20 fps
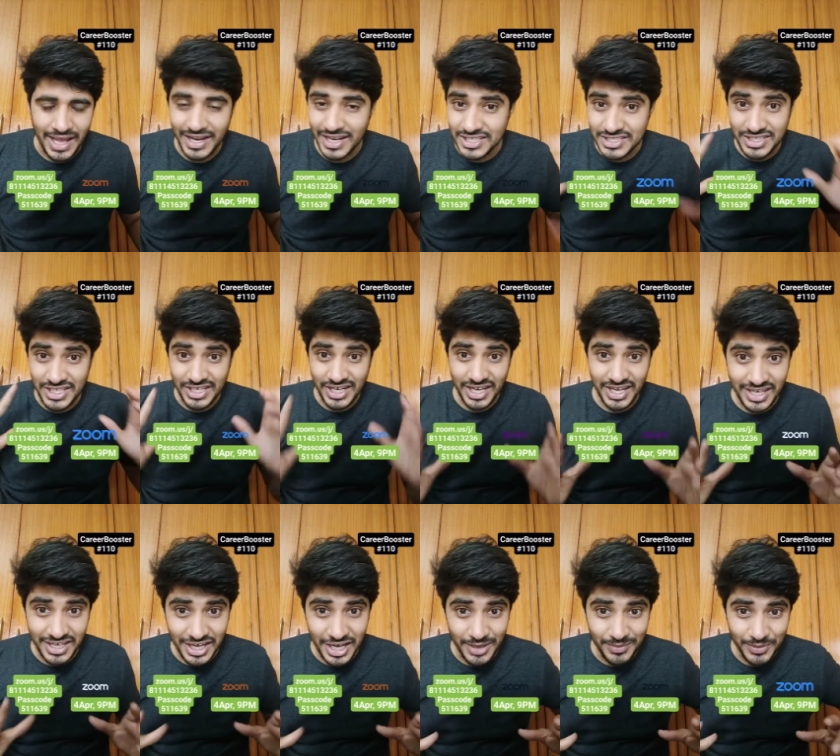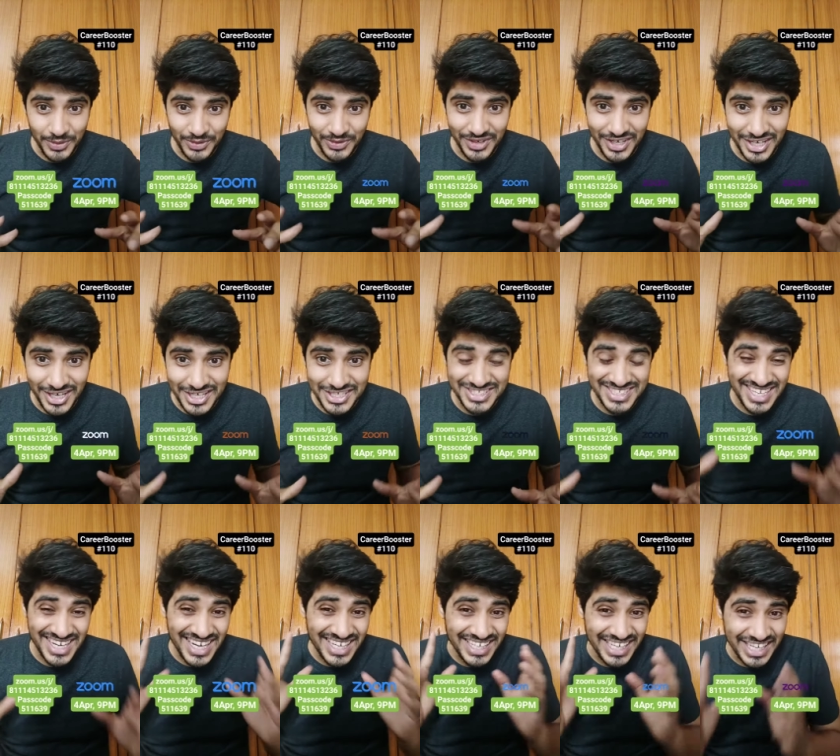And guys, then I came to realize
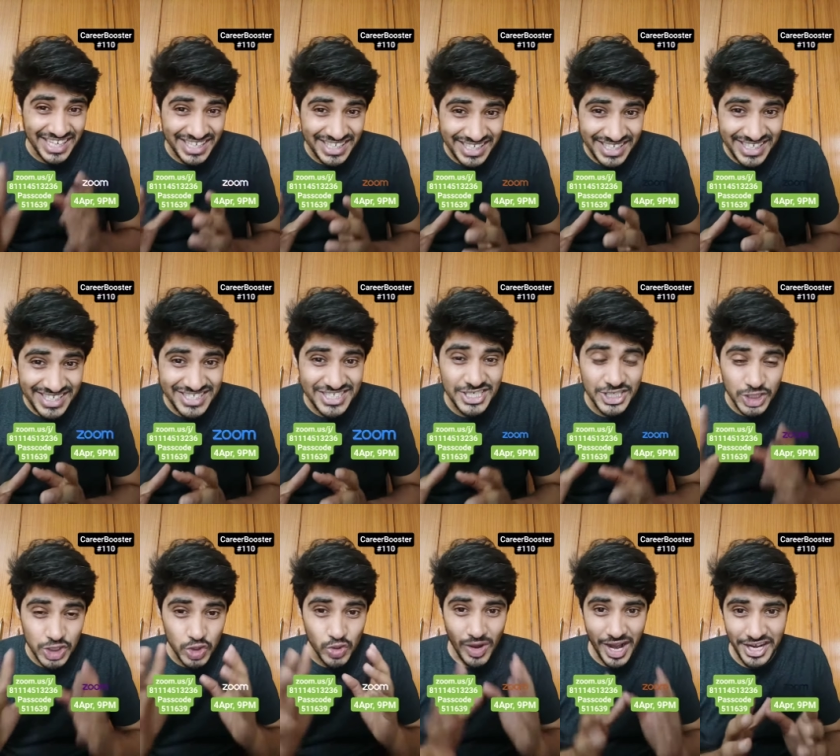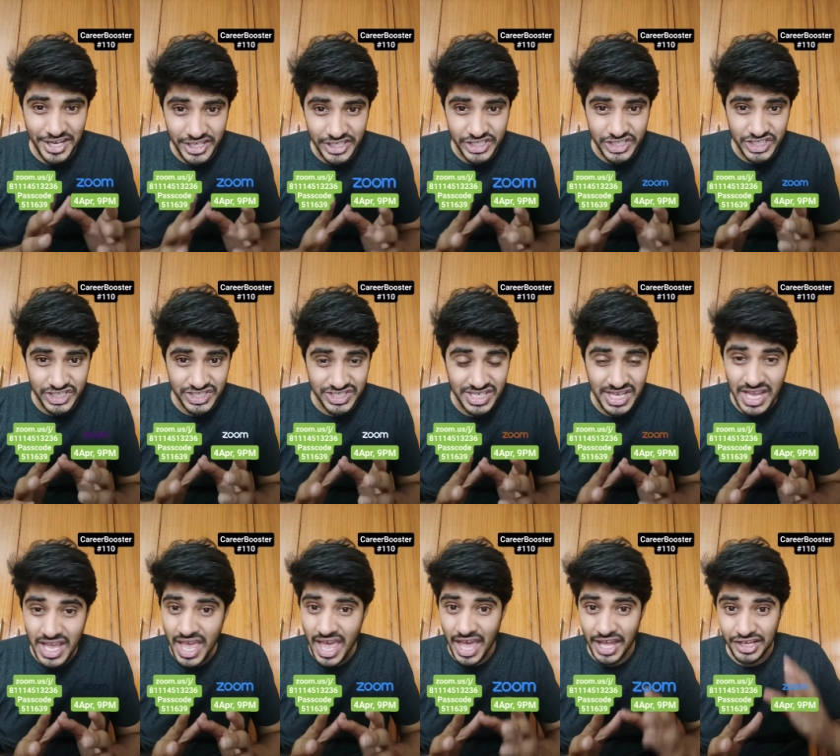there are techniques, strategies,
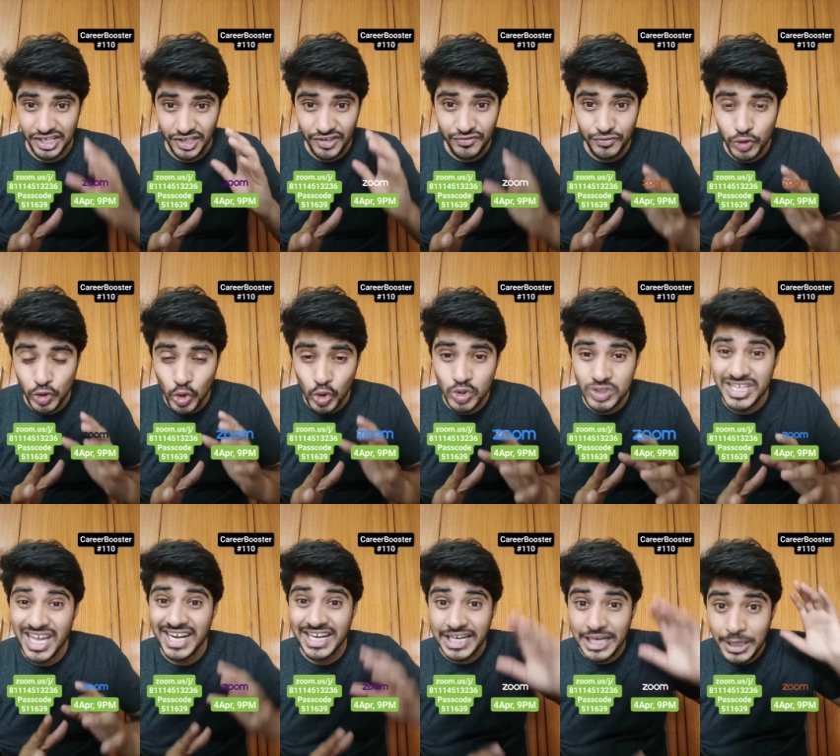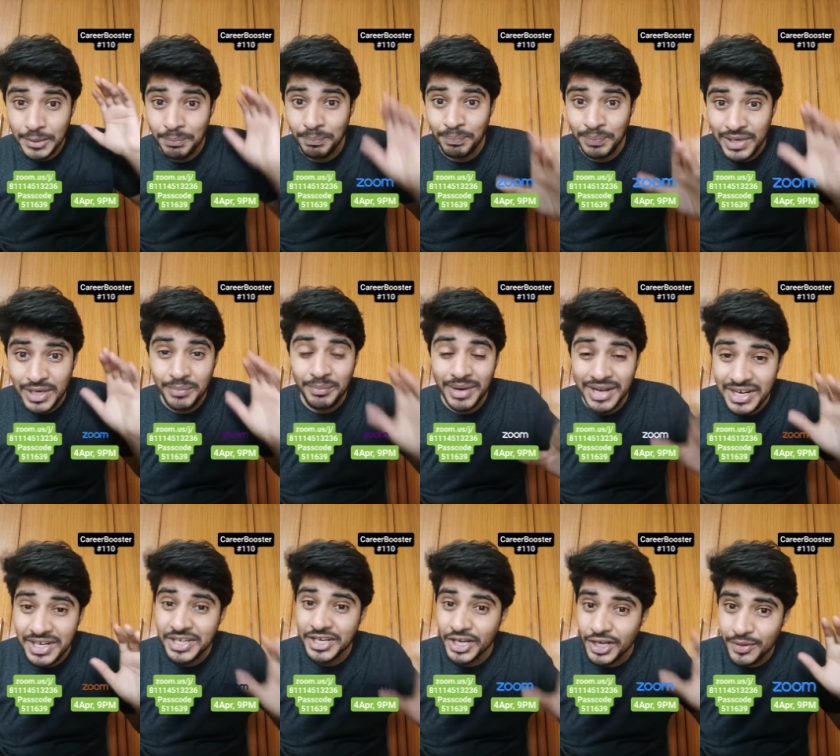and if those are
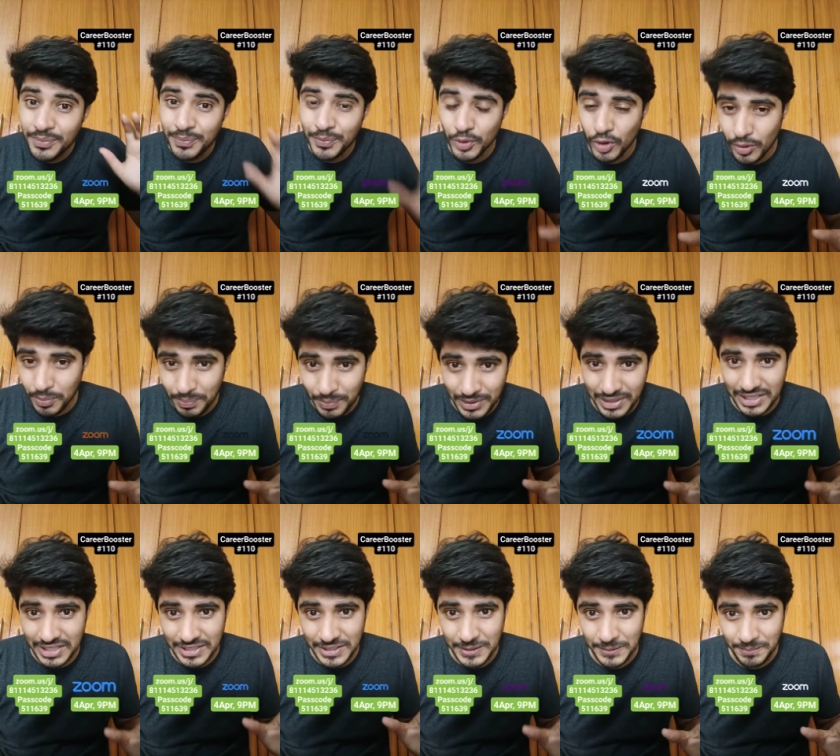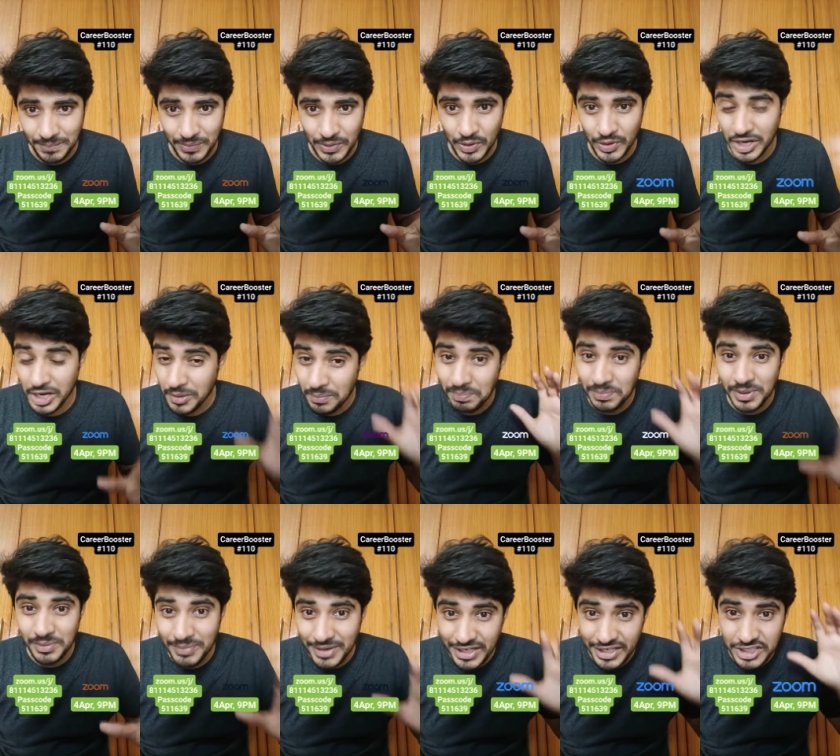implemented properly, okay,
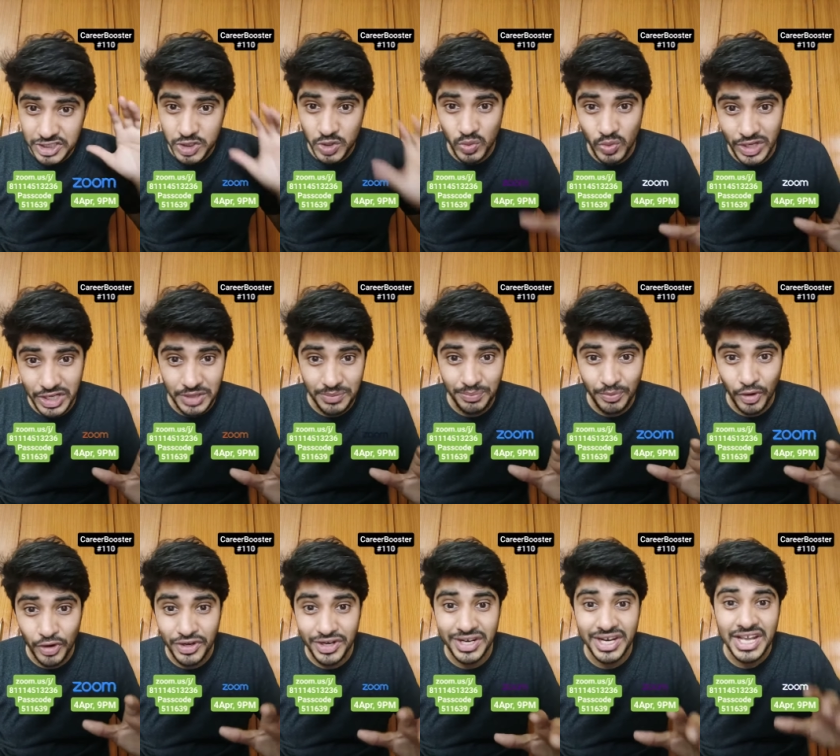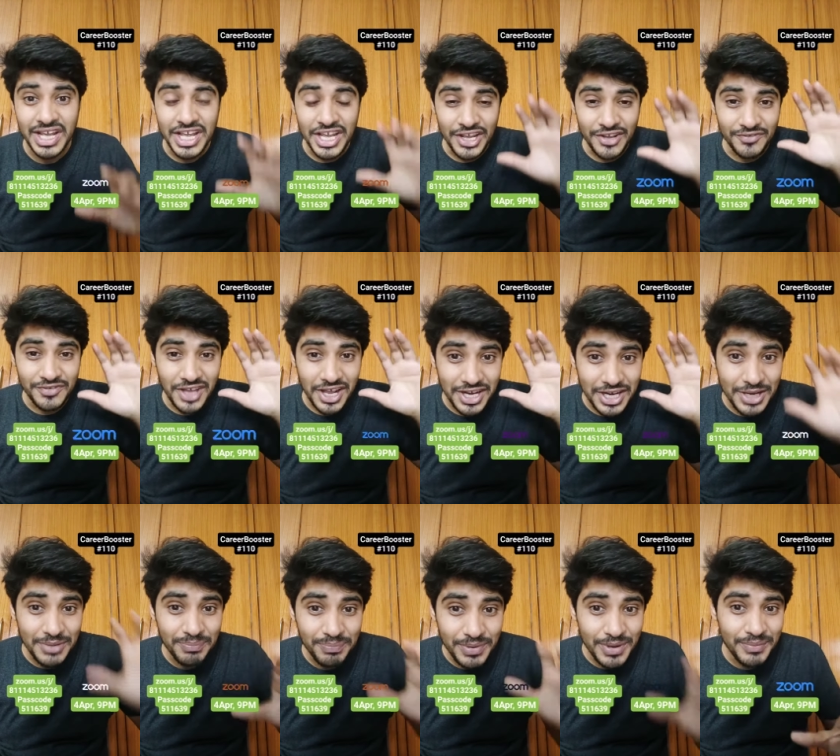implementation, very important. If they are
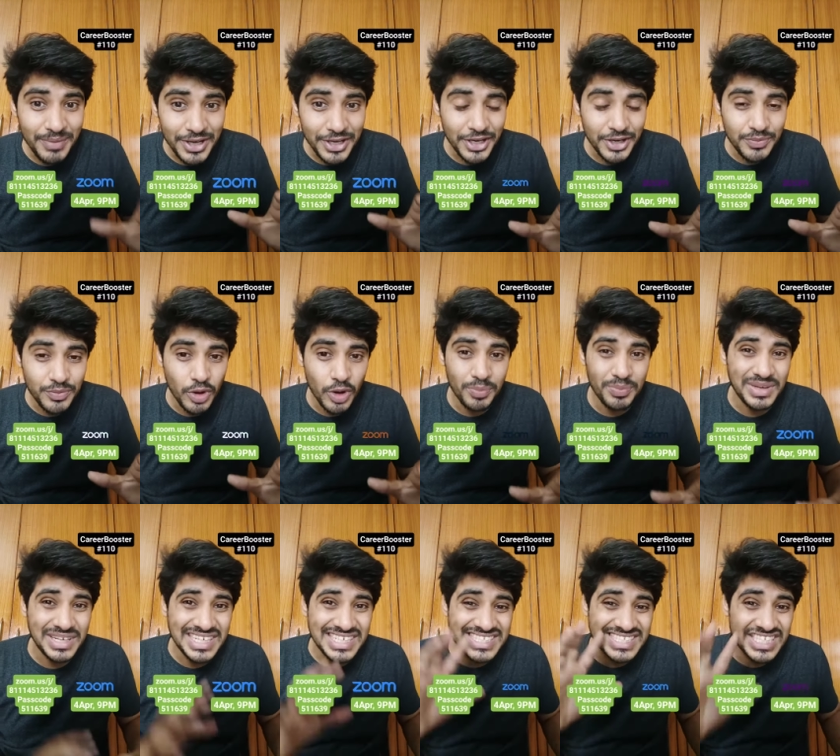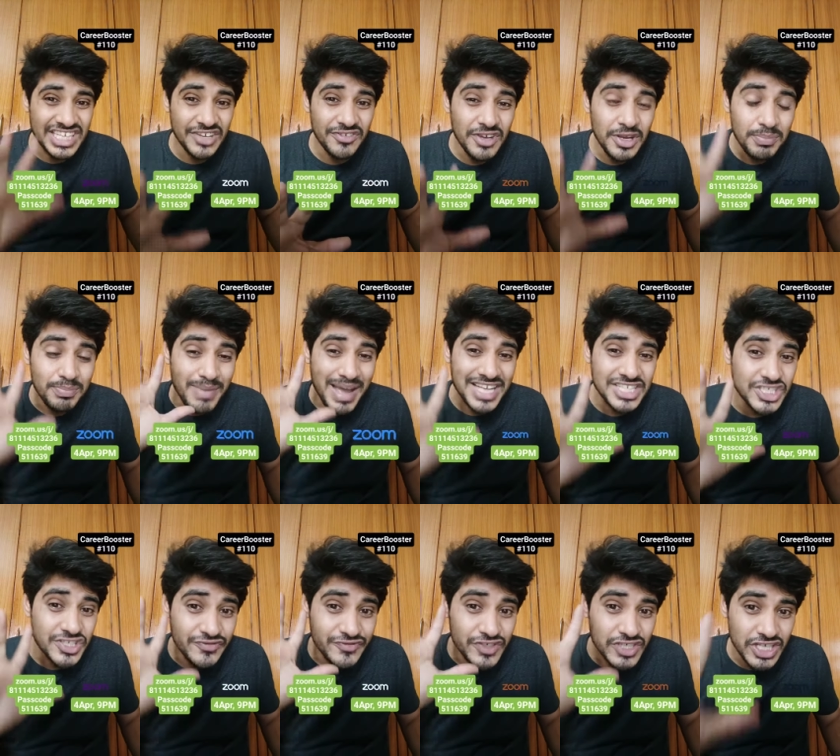implemented properly, it's giving
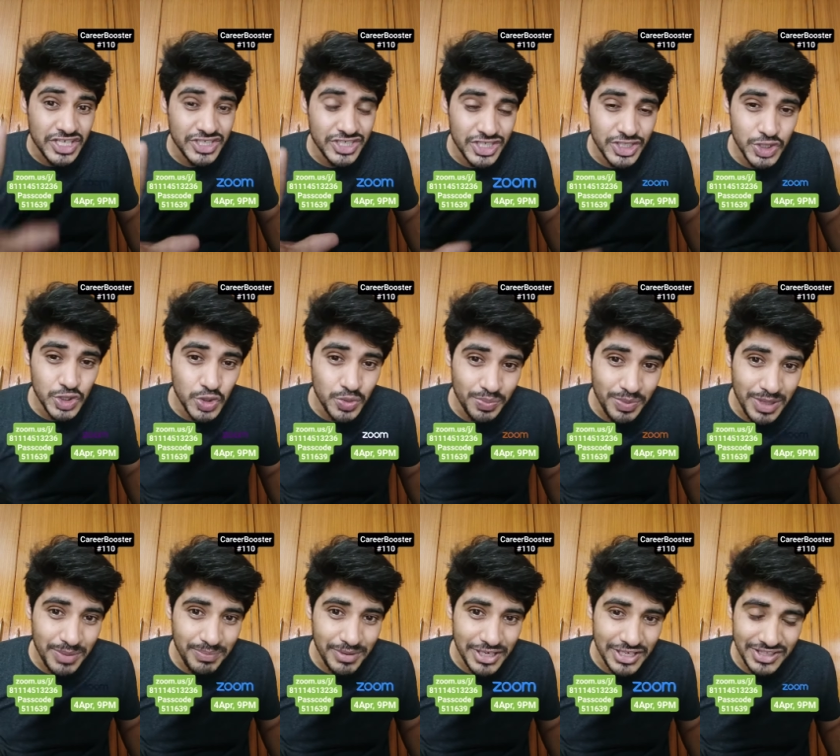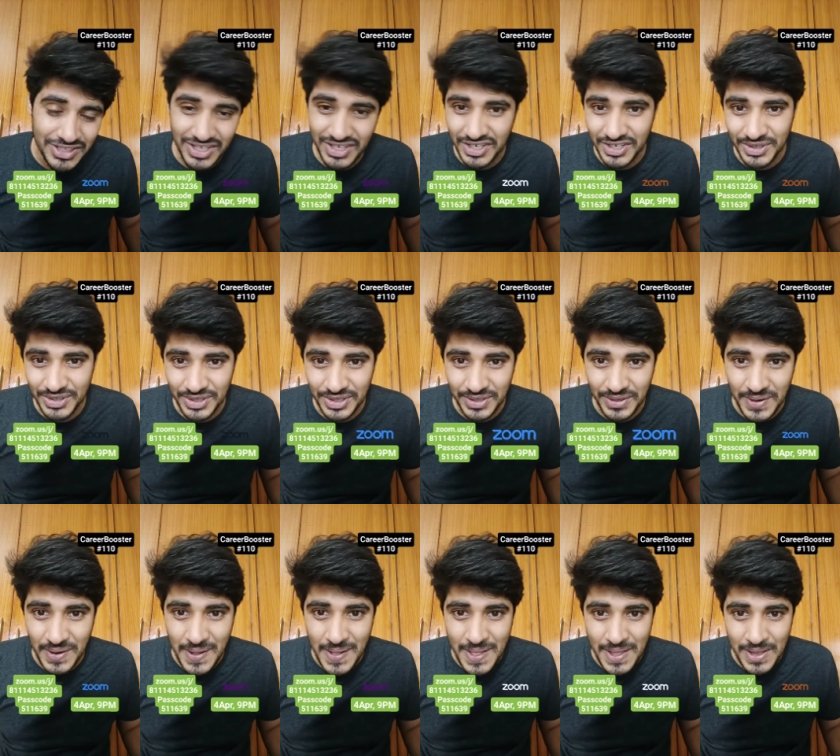massive success to people in their career.